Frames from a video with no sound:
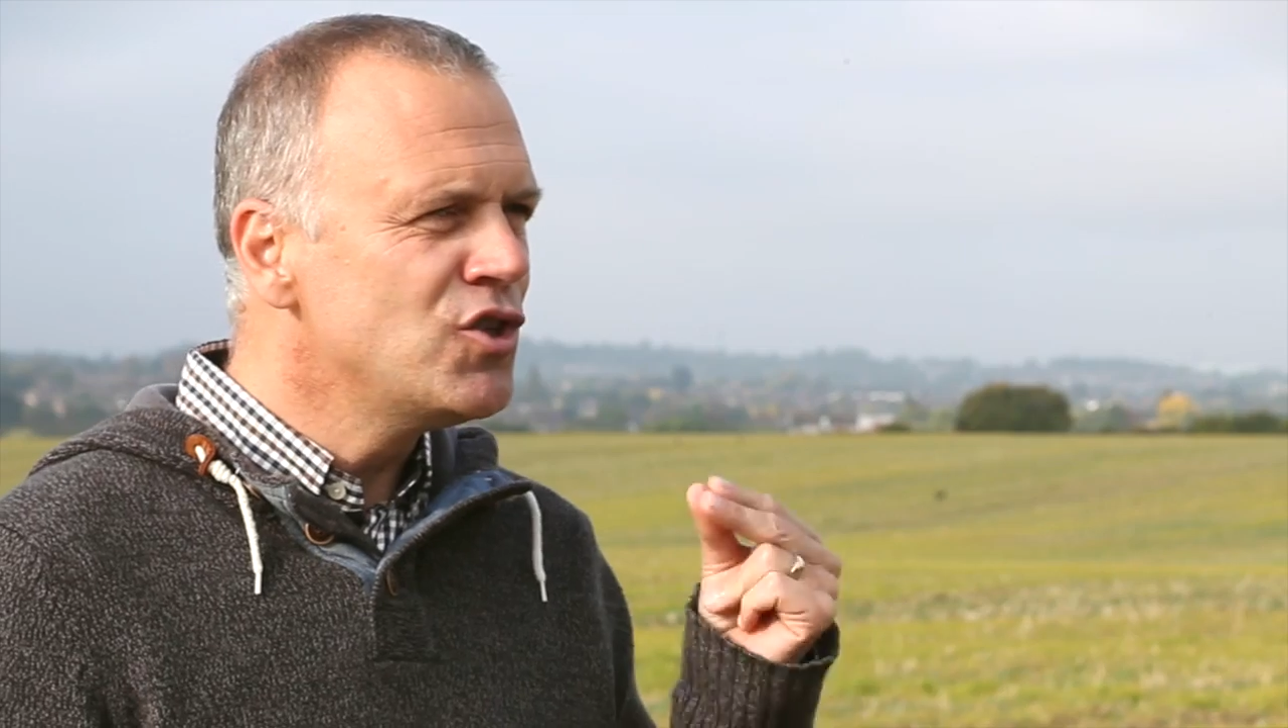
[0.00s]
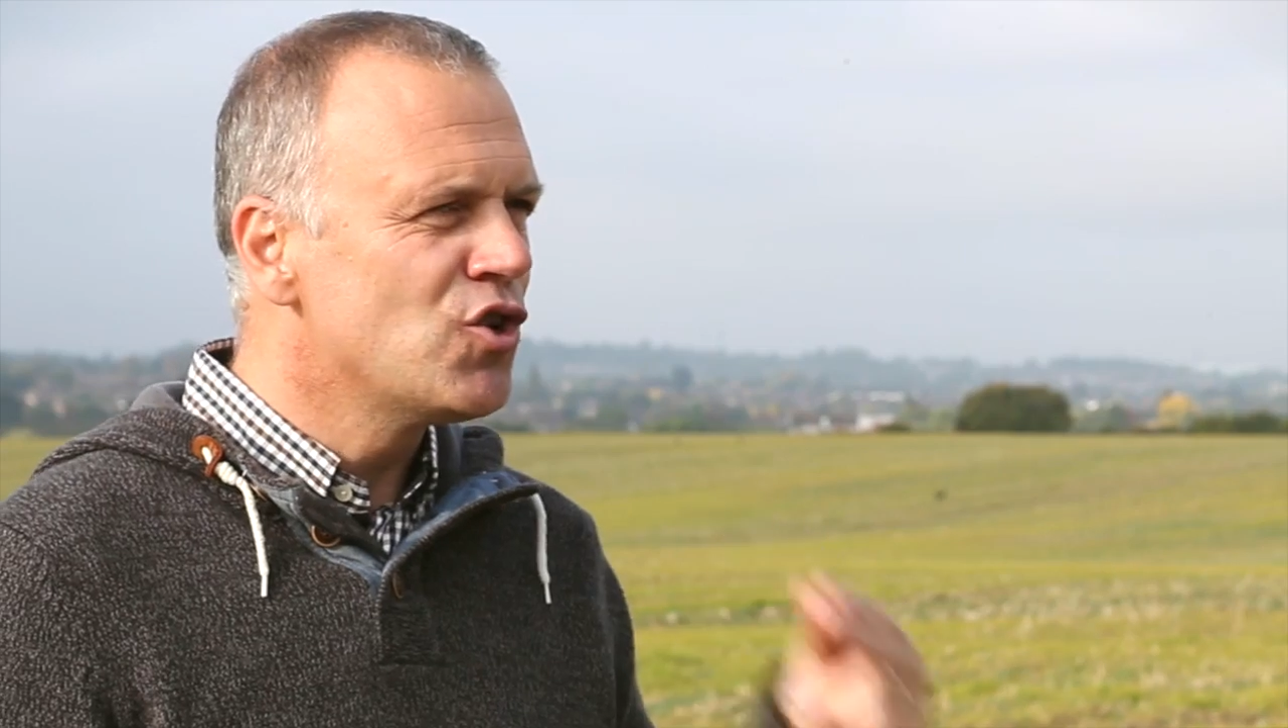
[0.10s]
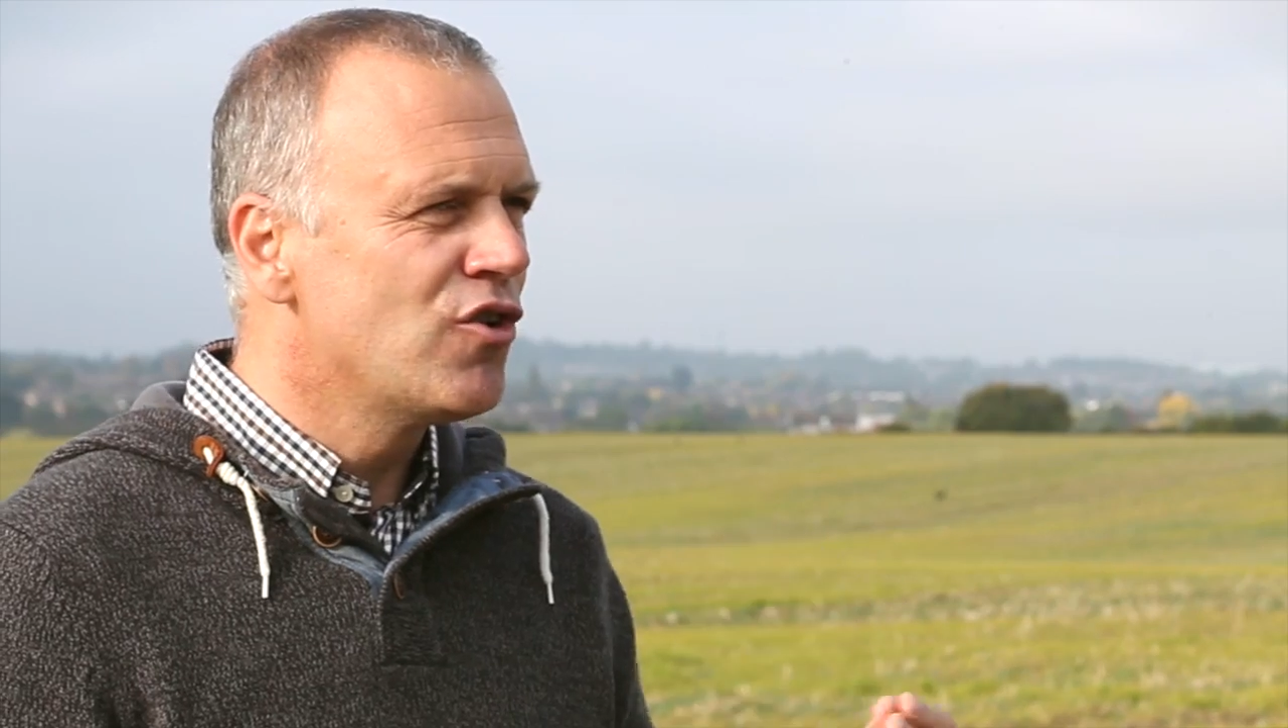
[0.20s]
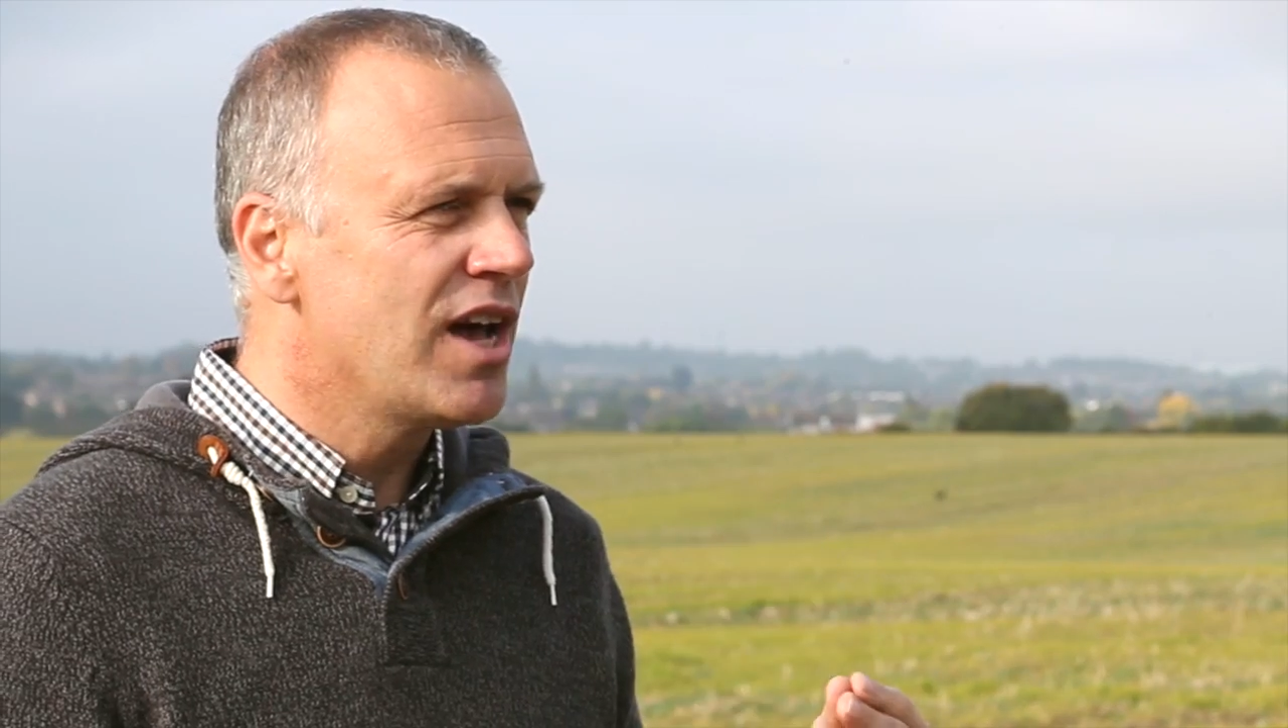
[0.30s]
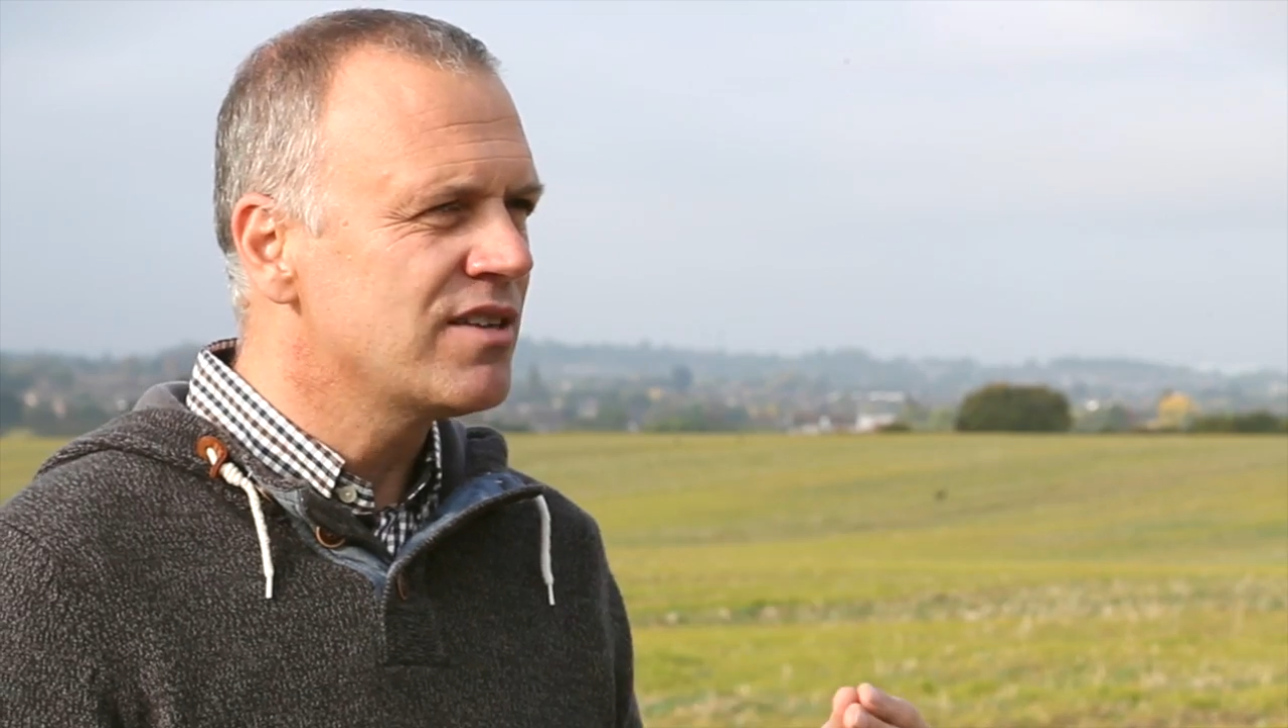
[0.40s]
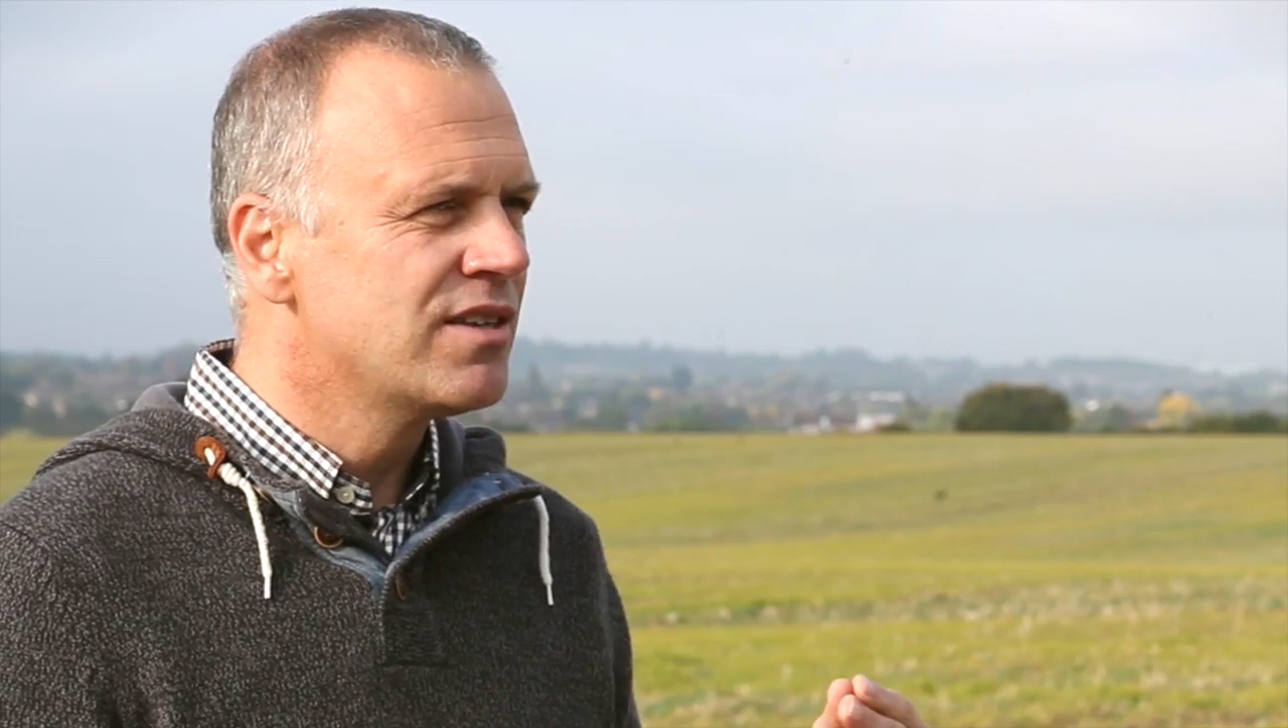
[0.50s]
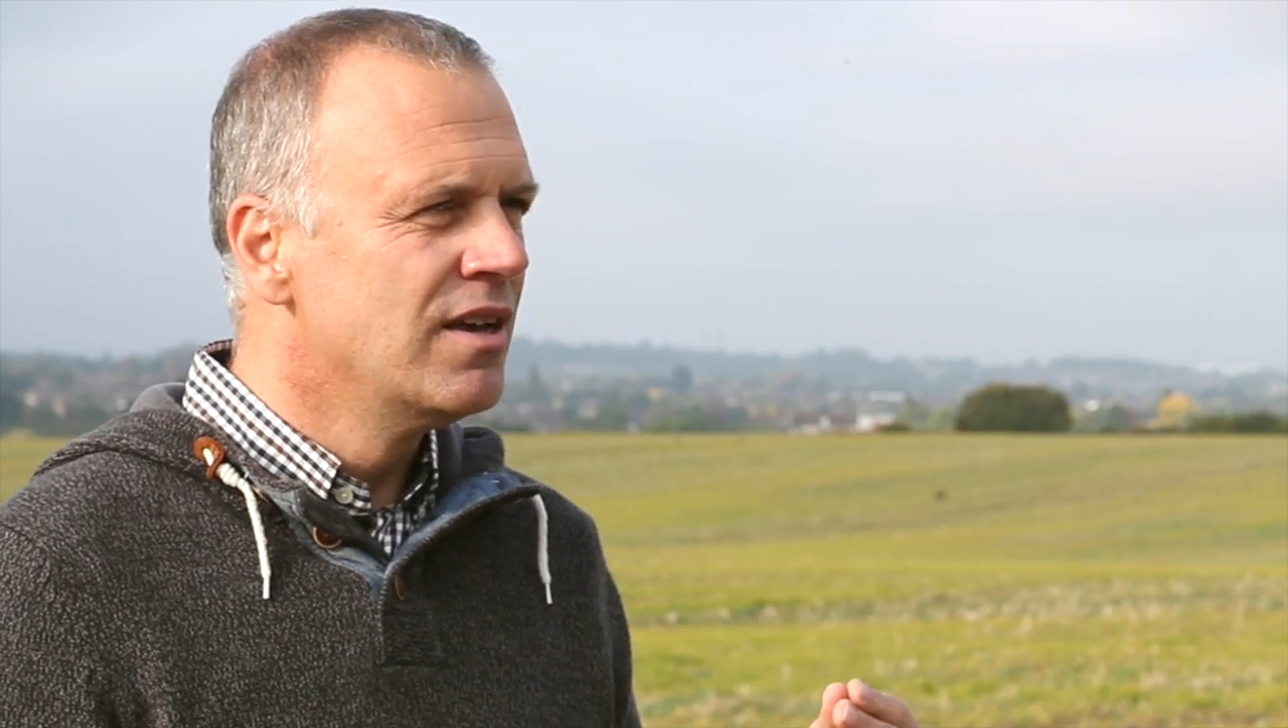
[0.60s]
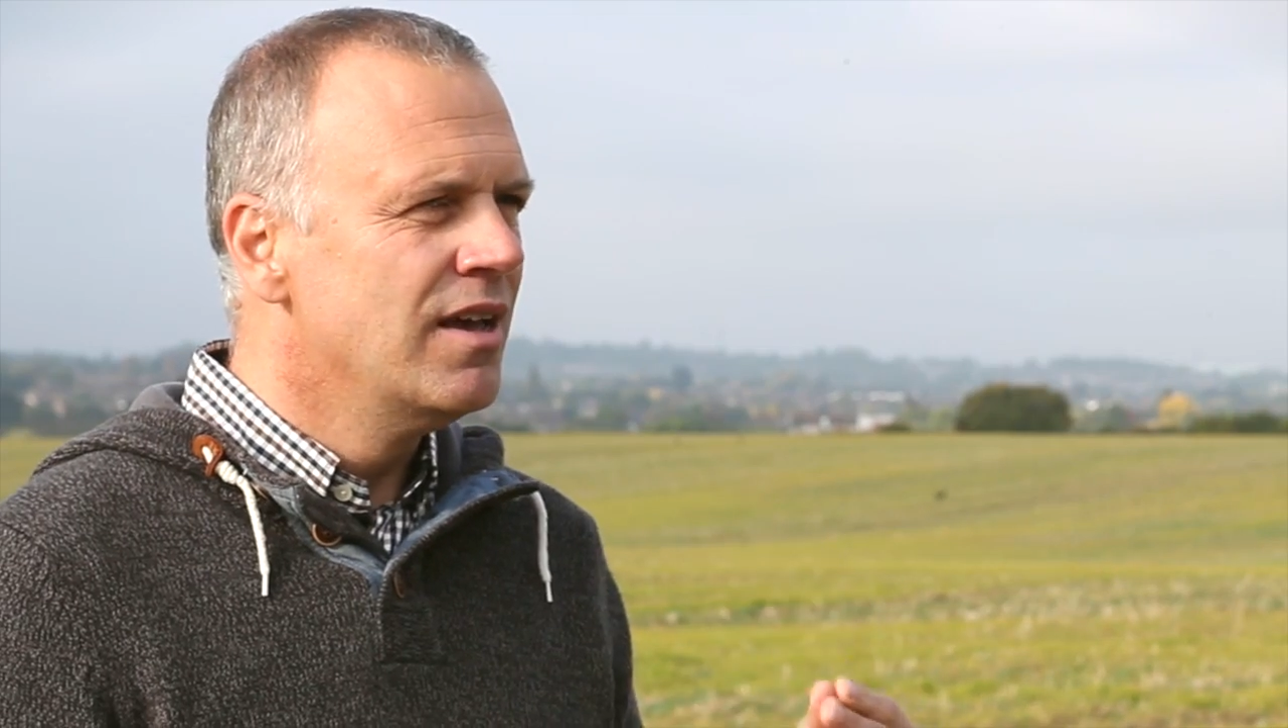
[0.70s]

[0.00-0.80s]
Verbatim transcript: join us.